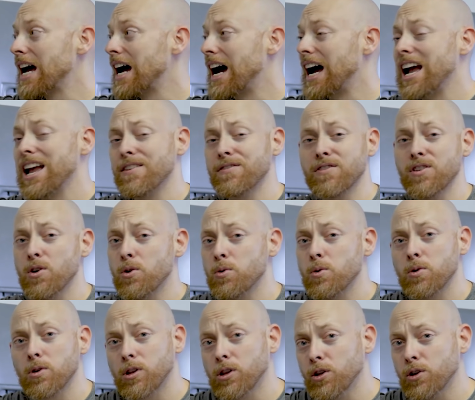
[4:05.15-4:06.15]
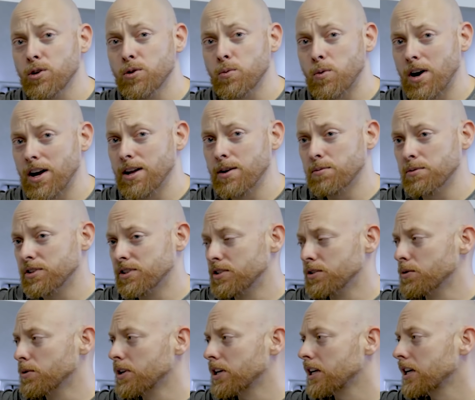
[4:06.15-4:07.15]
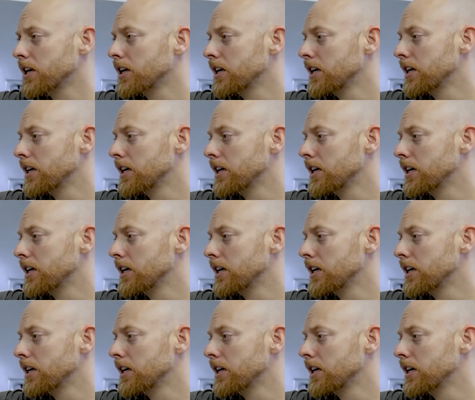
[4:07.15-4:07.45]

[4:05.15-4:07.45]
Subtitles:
I have no clue why it was doing.